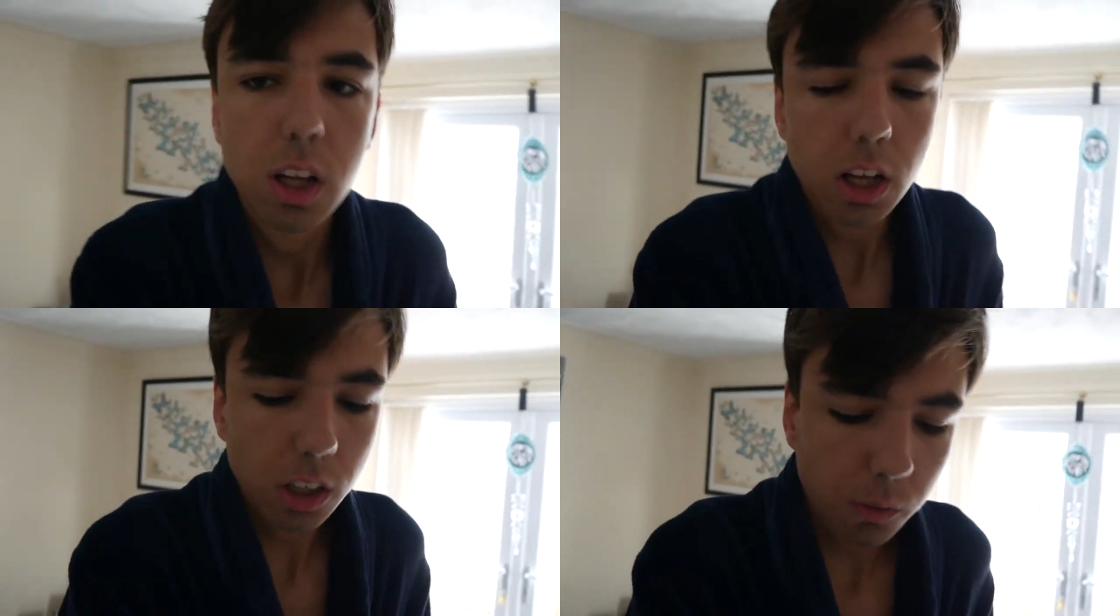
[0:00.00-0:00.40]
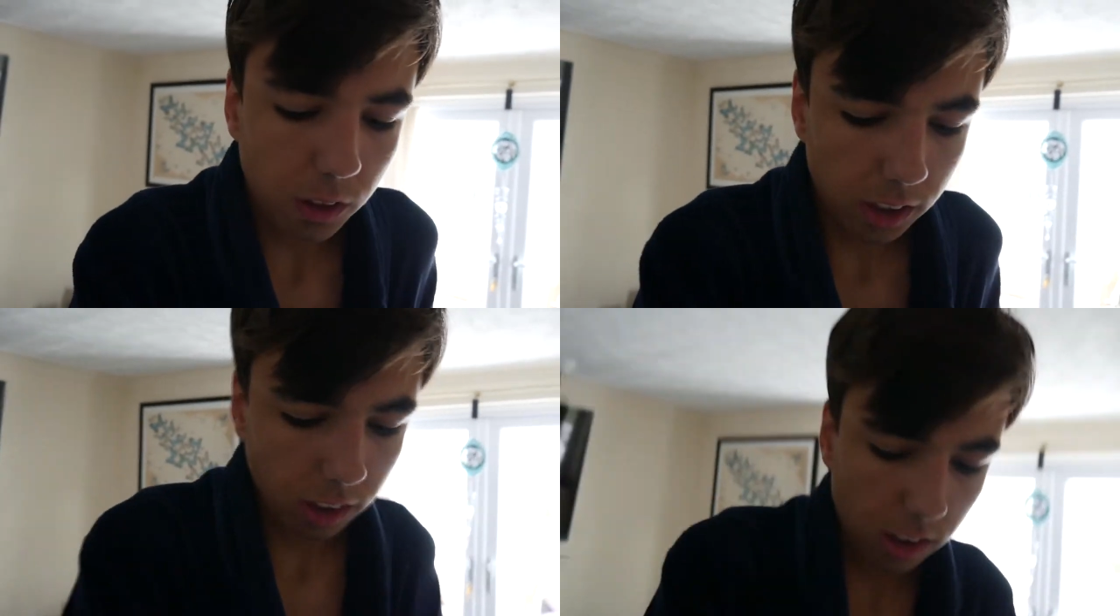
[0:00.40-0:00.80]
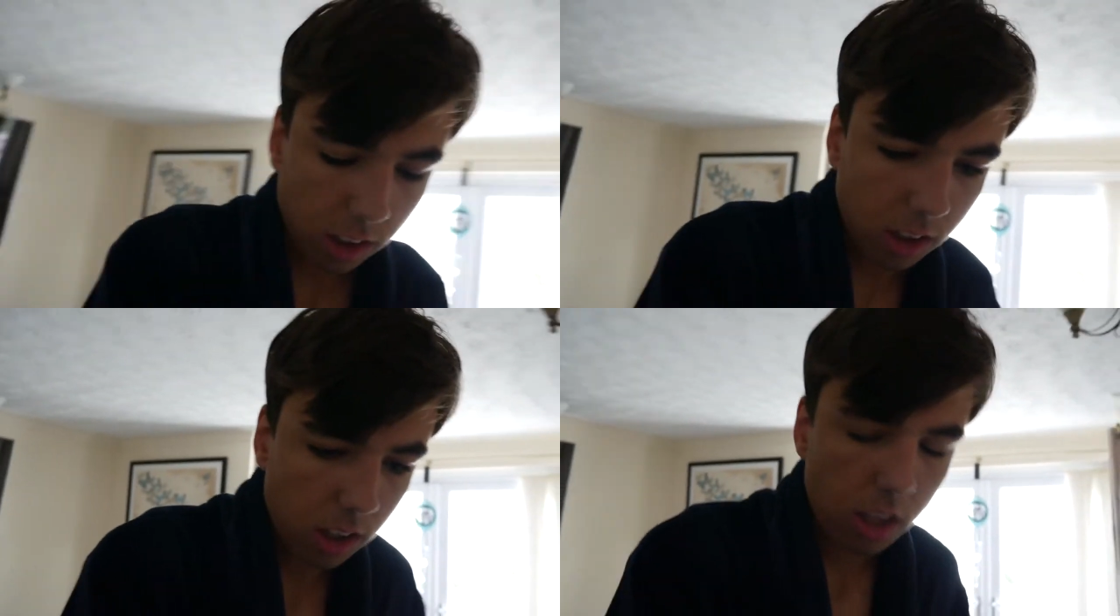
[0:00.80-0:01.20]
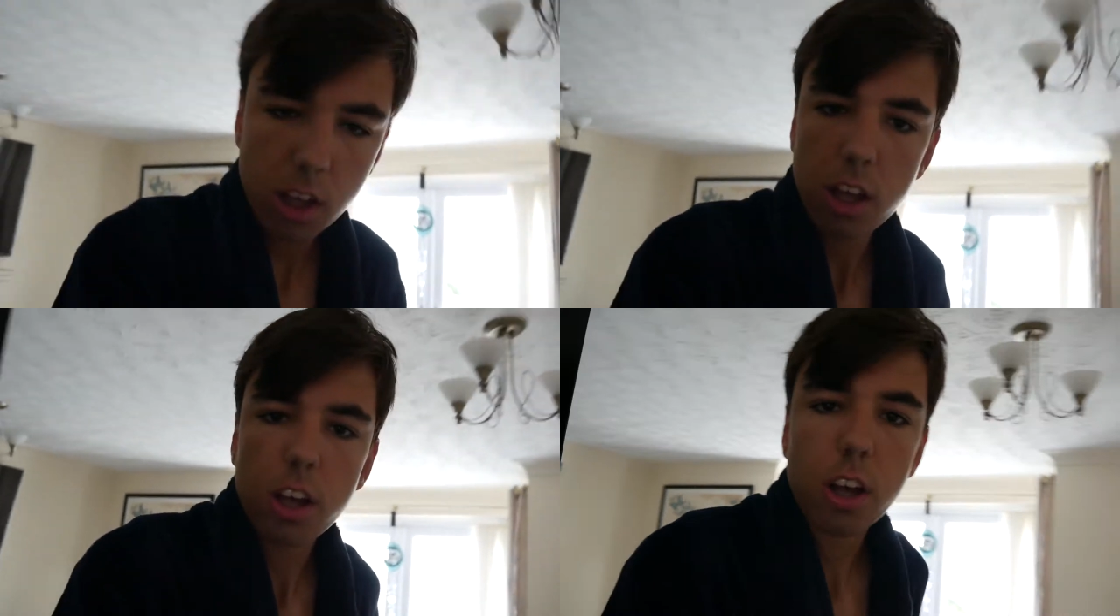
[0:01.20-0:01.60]
Anyway,
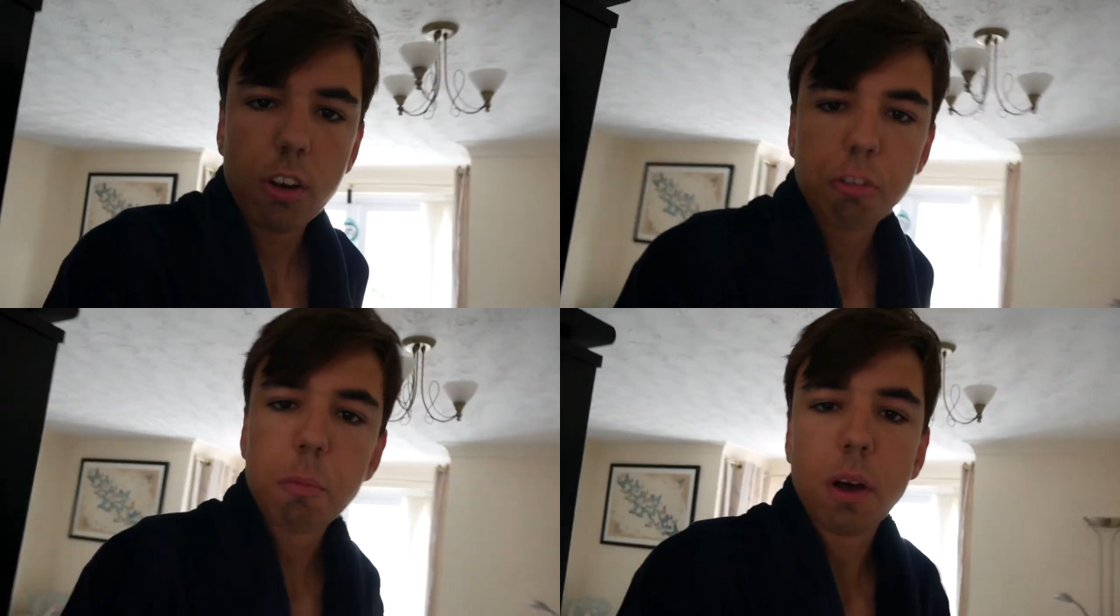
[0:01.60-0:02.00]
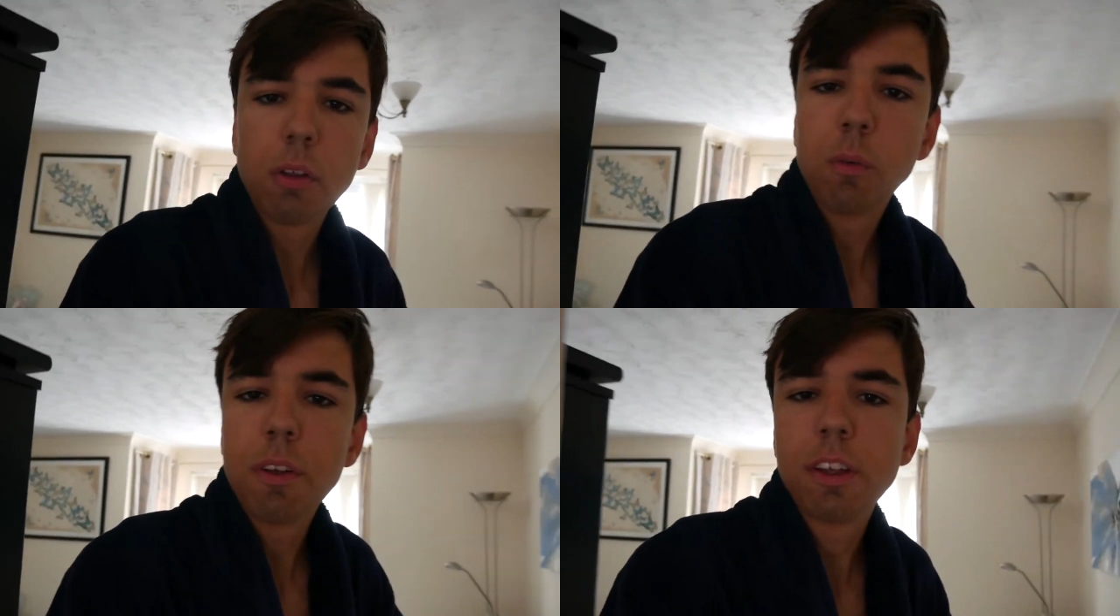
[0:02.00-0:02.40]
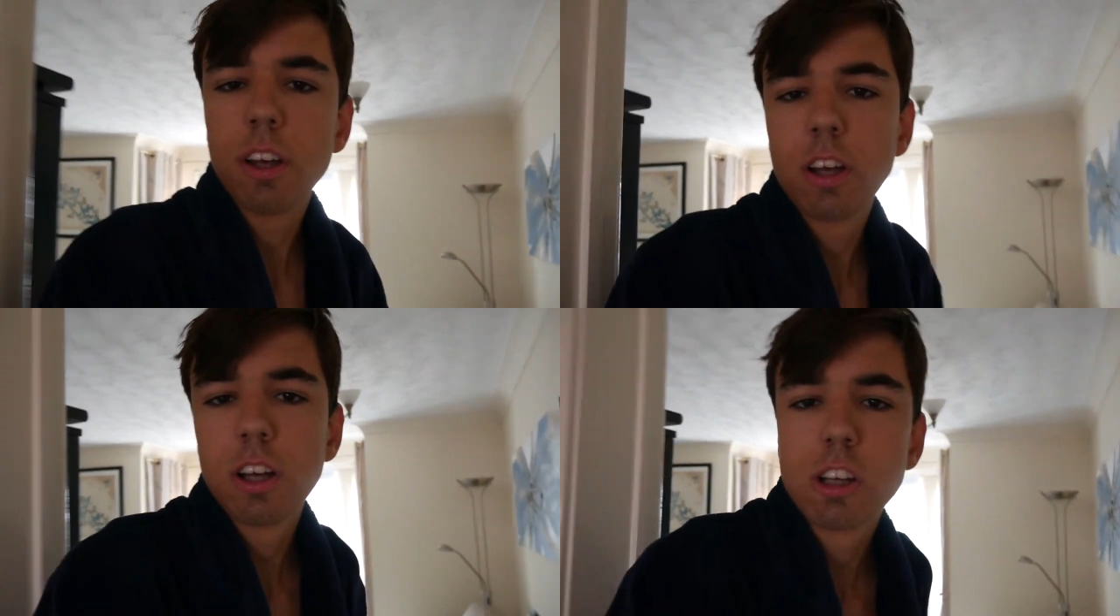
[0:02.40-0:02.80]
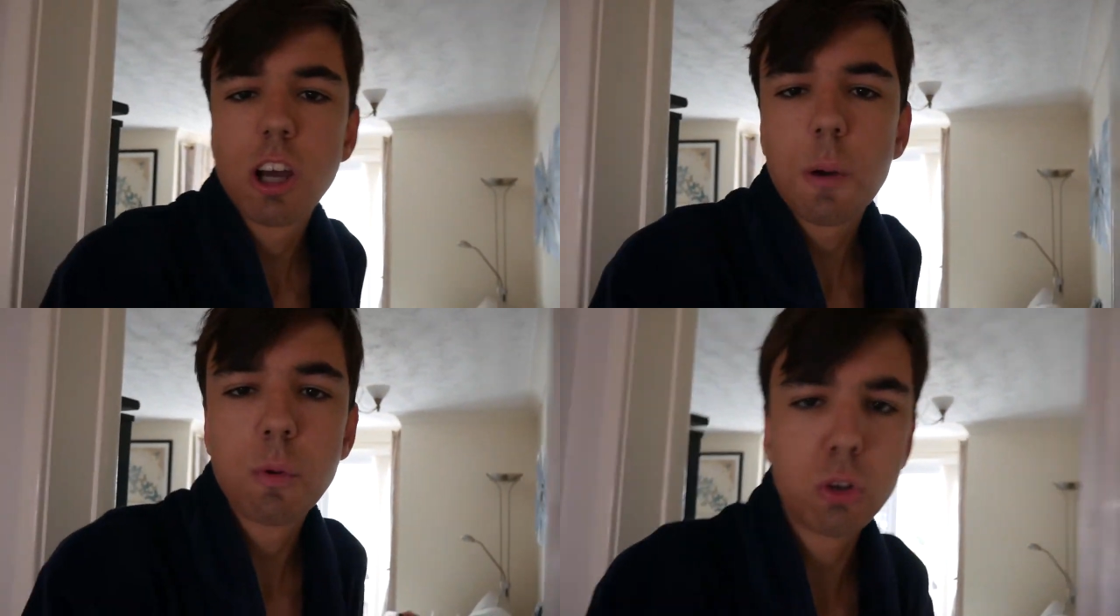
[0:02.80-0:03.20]
enough about the weather.
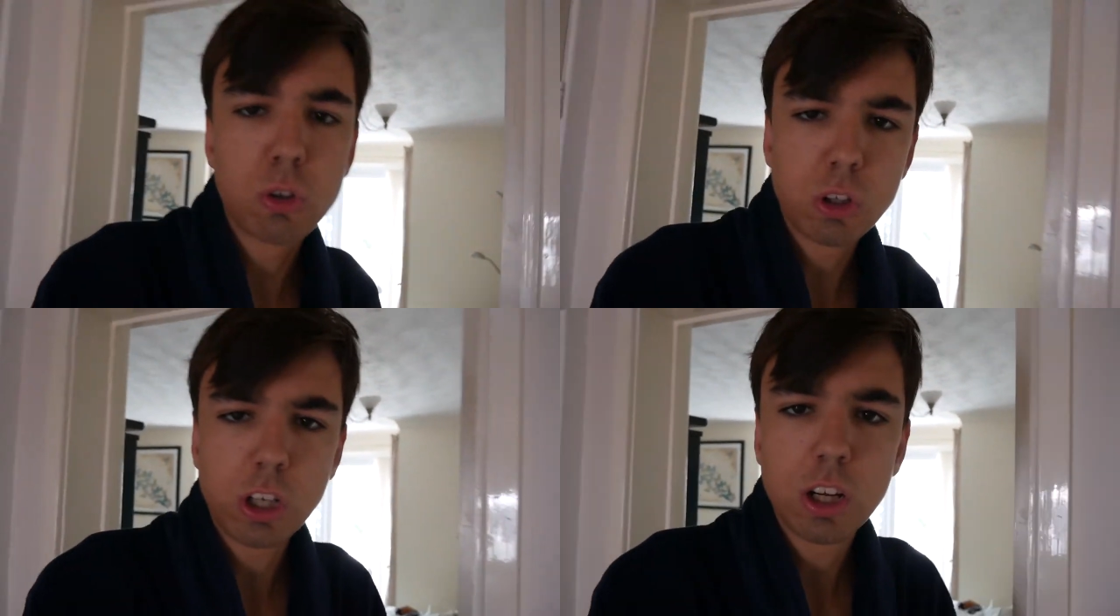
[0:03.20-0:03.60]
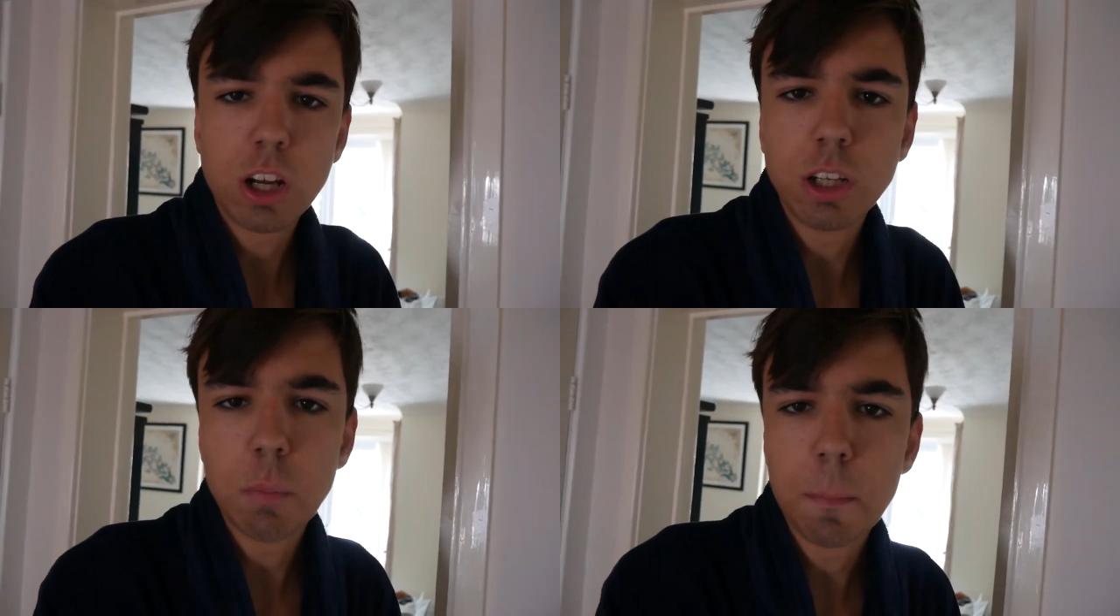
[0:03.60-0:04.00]
I'm hungry. I need my